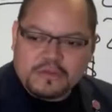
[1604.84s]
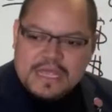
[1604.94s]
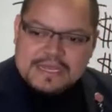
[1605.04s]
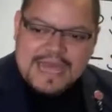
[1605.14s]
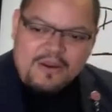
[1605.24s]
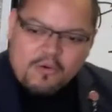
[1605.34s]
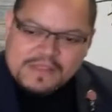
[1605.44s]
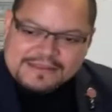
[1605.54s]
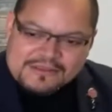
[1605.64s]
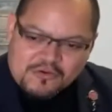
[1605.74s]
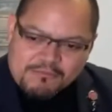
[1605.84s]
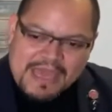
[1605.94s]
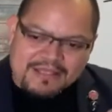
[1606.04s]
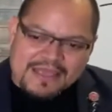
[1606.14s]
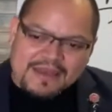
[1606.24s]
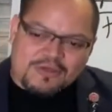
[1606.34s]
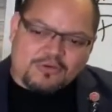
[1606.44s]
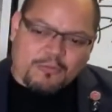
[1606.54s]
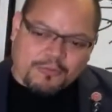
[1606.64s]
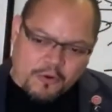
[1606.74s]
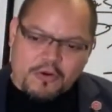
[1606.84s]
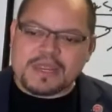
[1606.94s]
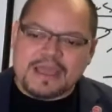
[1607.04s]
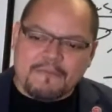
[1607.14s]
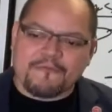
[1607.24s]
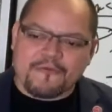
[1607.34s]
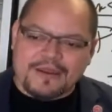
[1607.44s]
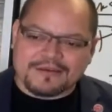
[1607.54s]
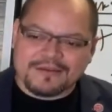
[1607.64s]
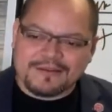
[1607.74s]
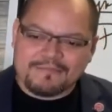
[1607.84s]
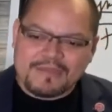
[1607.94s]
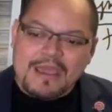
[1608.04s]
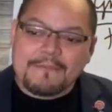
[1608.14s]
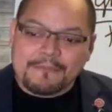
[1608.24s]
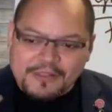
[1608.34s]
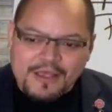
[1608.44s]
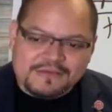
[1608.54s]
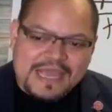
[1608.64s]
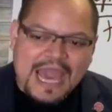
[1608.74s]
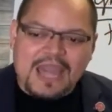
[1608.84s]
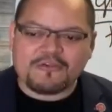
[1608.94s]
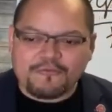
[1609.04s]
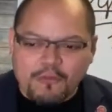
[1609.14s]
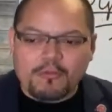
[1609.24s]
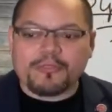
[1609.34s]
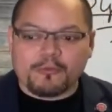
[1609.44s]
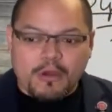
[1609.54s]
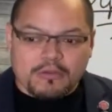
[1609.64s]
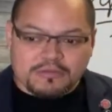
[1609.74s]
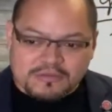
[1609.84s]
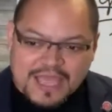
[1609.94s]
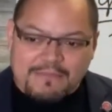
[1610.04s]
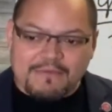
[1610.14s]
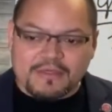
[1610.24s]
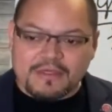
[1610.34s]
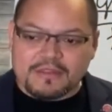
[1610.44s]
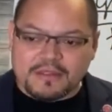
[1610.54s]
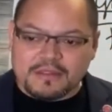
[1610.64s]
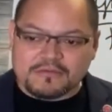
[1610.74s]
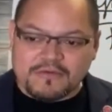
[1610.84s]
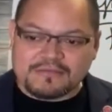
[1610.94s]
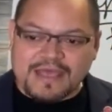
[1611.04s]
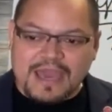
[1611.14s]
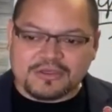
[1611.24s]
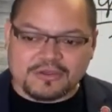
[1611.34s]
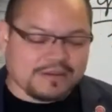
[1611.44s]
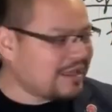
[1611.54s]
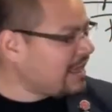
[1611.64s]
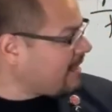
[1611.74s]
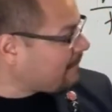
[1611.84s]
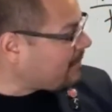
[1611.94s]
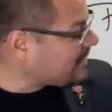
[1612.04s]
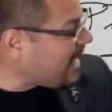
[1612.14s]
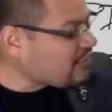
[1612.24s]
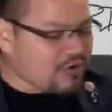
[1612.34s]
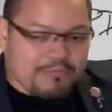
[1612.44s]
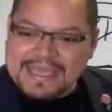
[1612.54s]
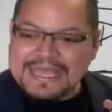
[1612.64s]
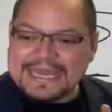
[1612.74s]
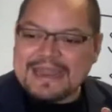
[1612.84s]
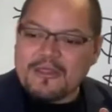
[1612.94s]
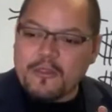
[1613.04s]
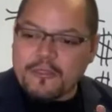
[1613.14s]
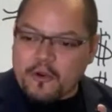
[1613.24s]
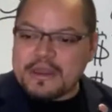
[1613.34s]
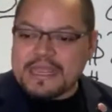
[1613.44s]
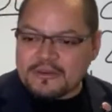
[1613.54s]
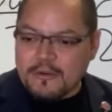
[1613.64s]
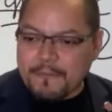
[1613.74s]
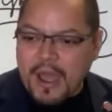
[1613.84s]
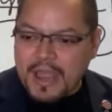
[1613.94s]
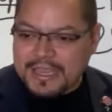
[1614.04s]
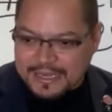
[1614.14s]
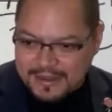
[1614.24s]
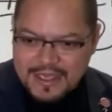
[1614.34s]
not only did you make the initial 30 up front, plus cash flow throughout the time of the transaction, but now you're making another 30 in your pocket